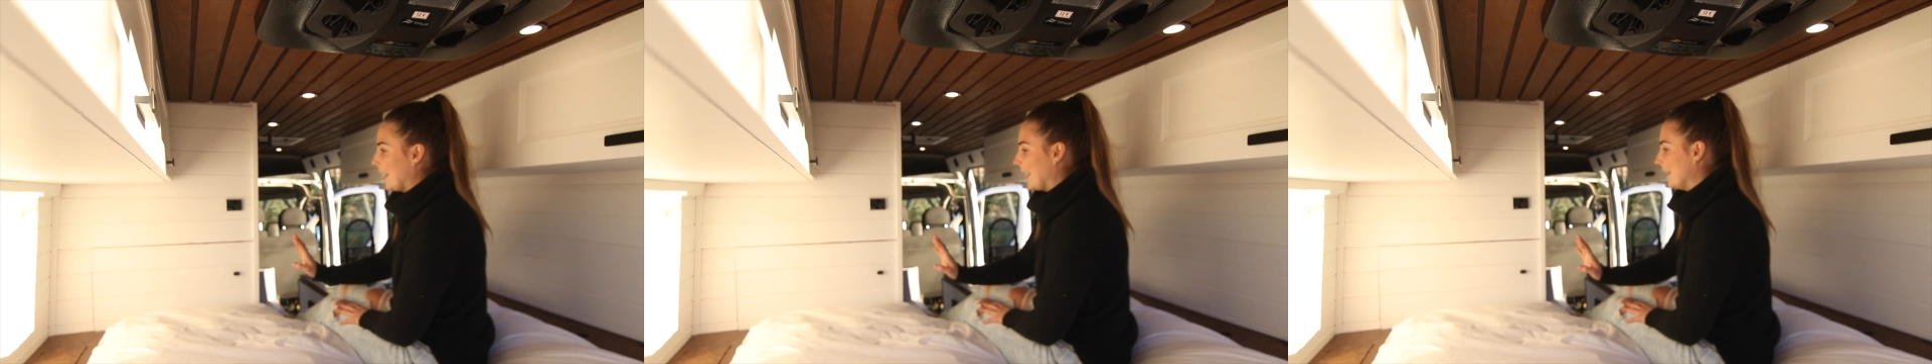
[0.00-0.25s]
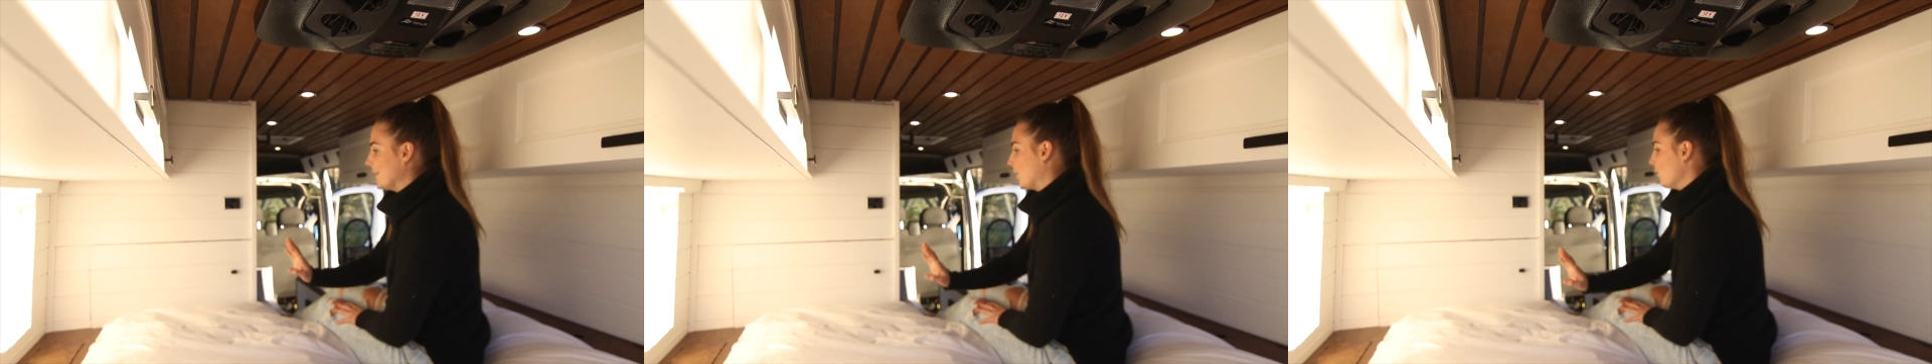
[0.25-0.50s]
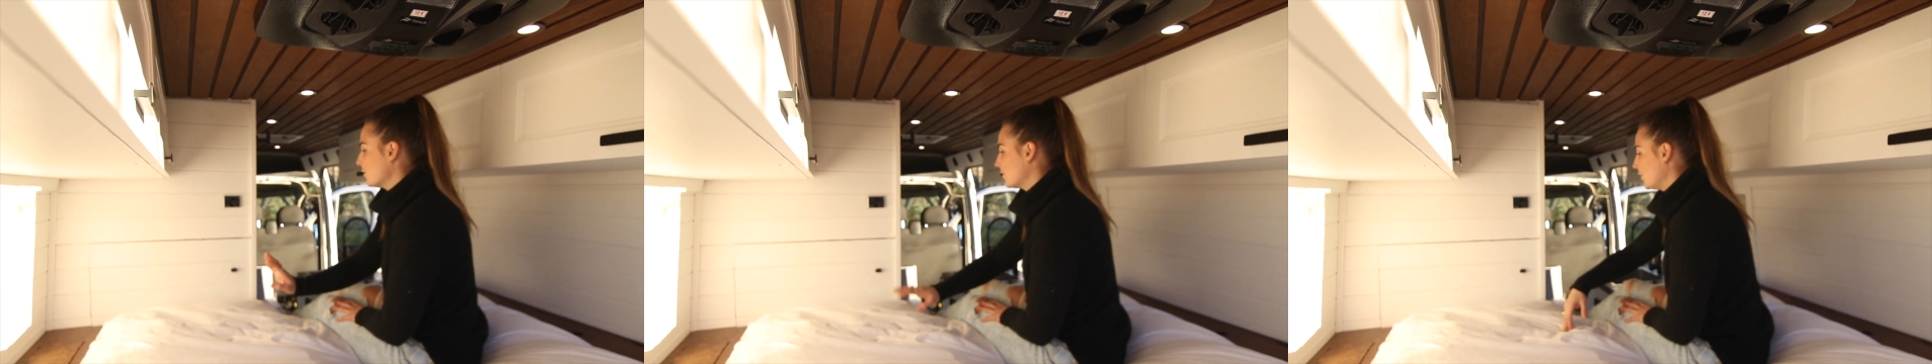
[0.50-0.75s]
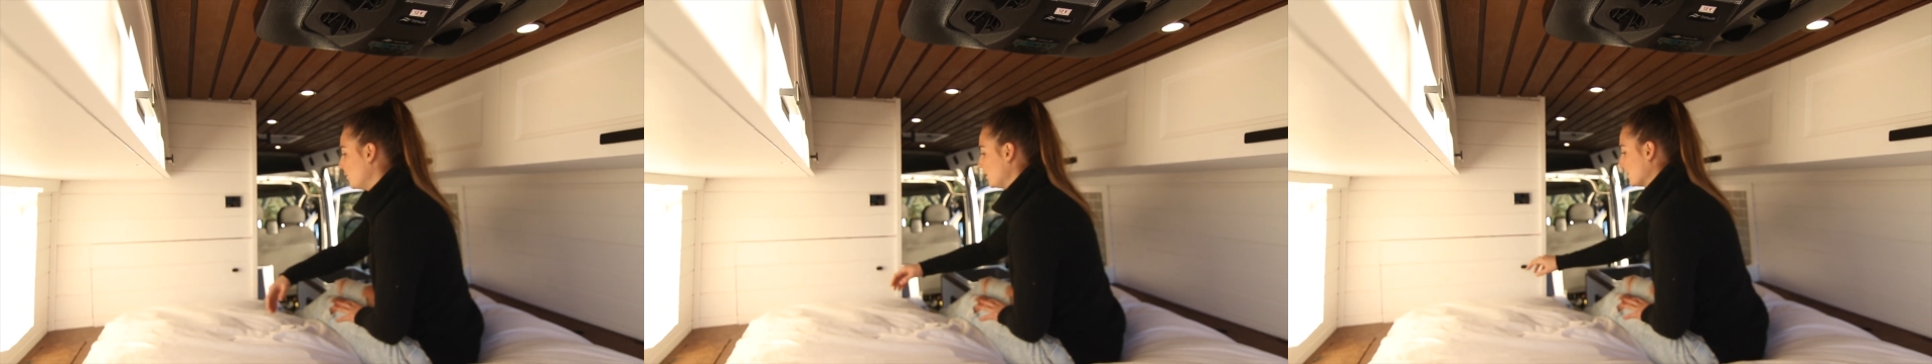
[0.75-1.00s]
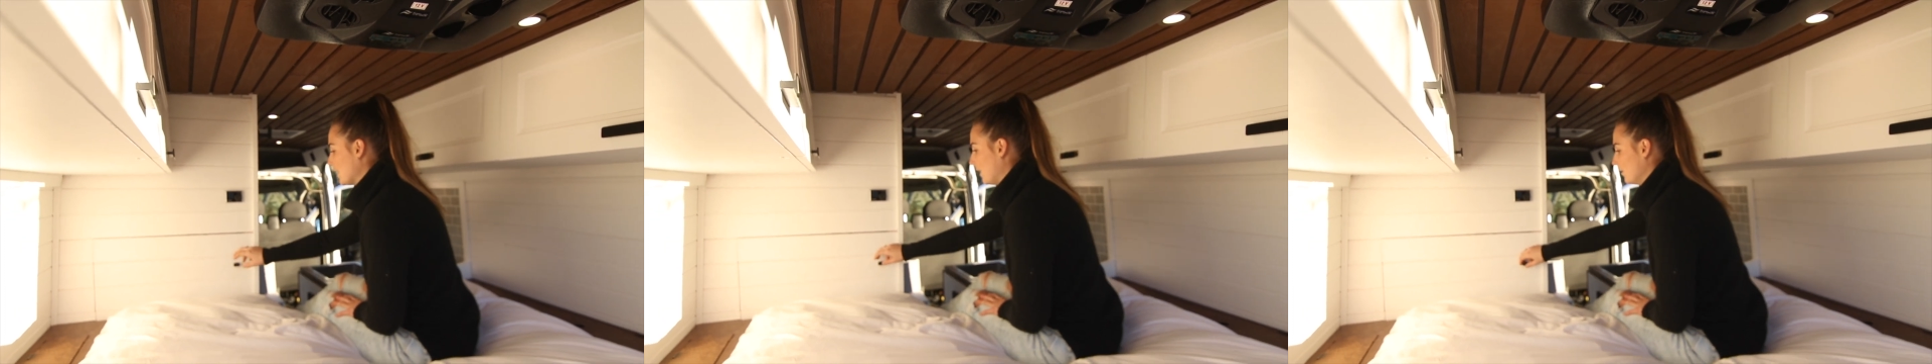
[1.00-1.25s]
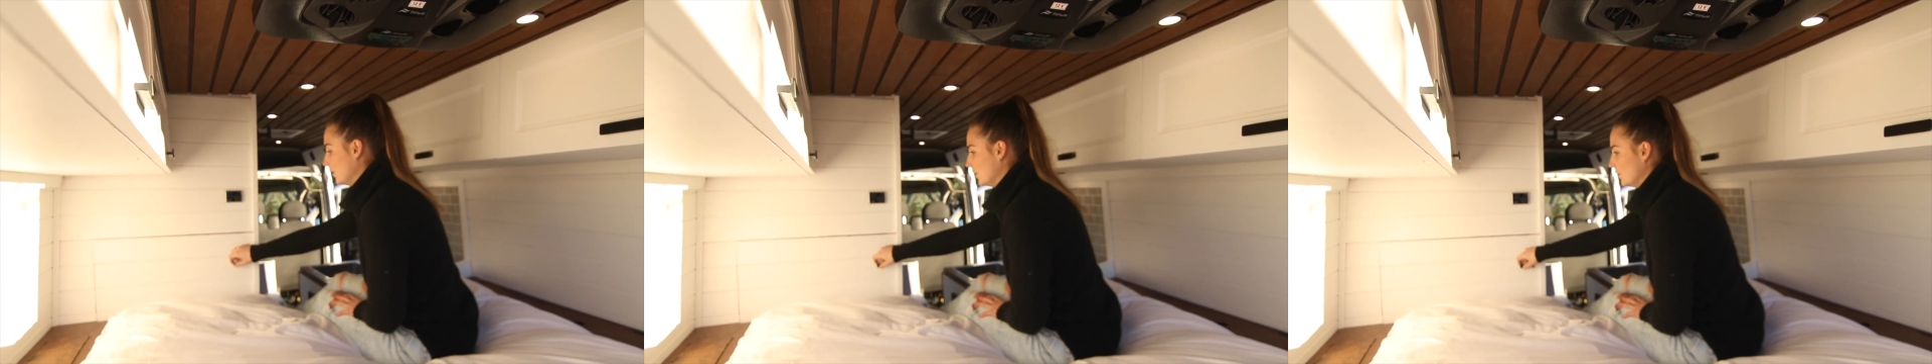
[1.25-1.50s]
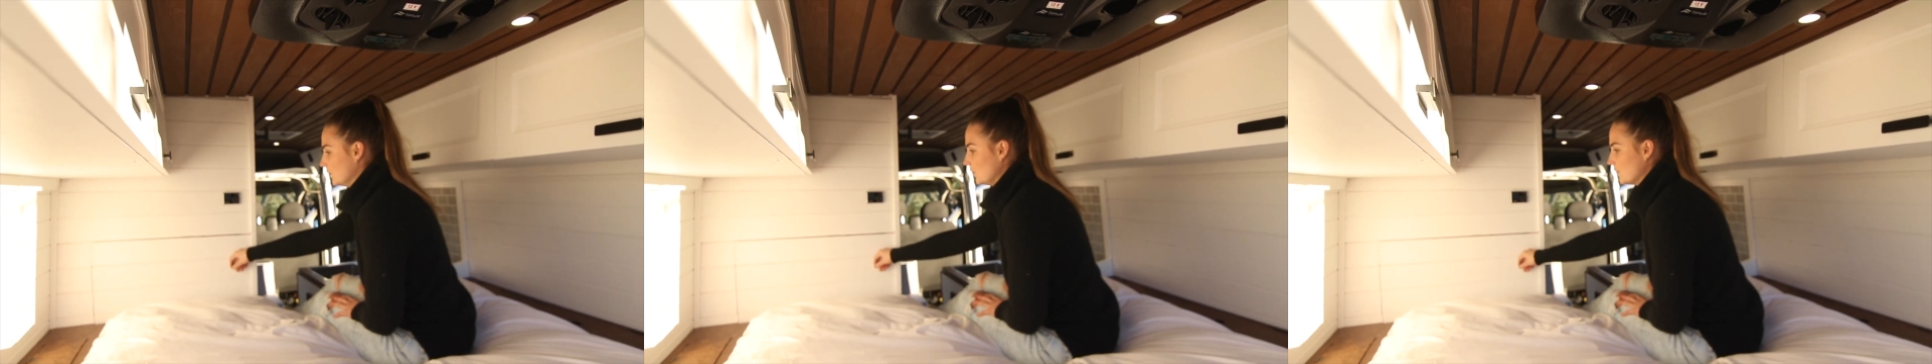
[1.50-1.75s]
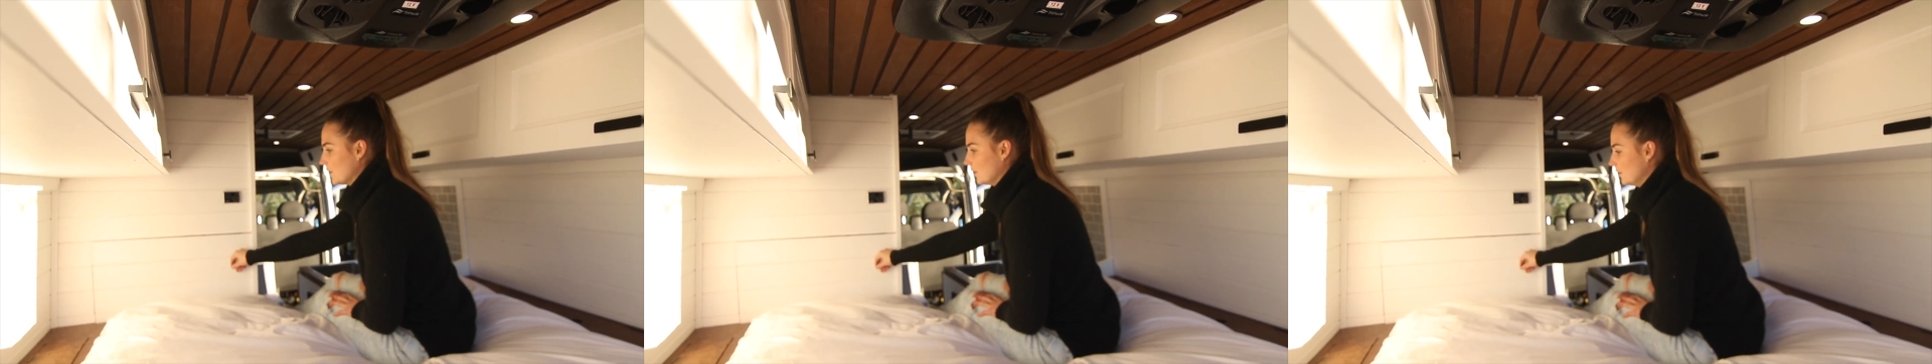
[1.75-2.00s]
And also we just have a little
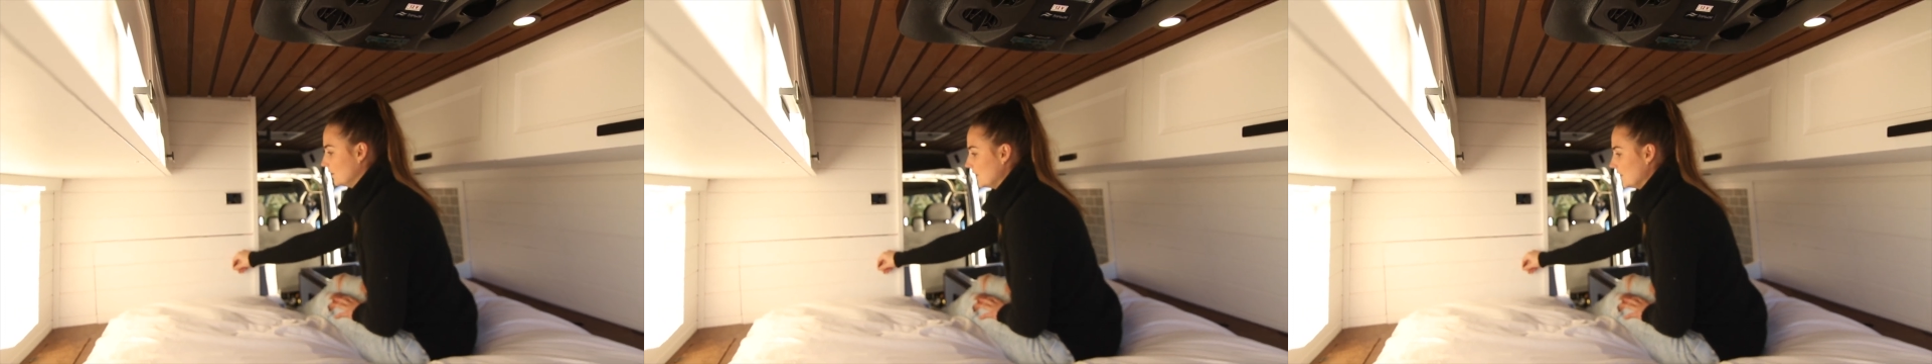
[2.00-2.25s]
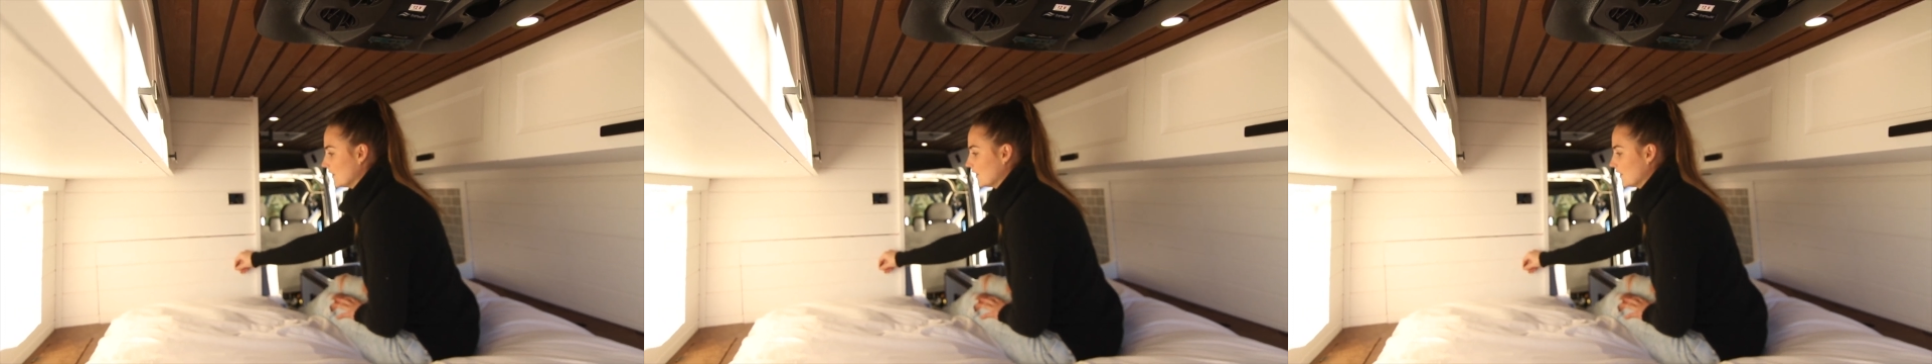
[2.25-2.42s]
utility